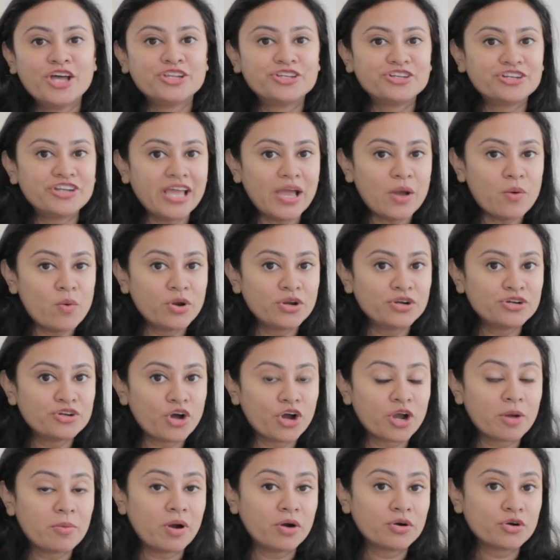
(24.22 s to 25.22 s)
Today, I want to
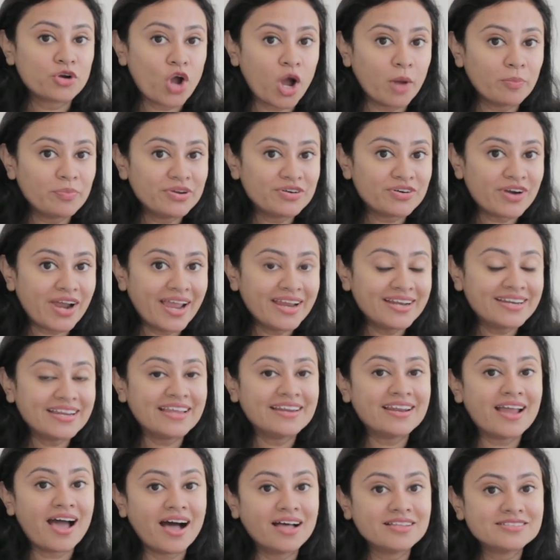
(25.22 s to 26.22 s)
talk about copyright
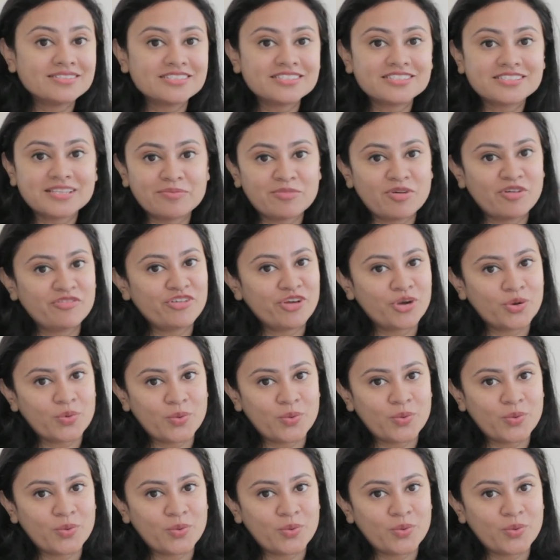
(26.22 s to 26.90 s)
and answer some of your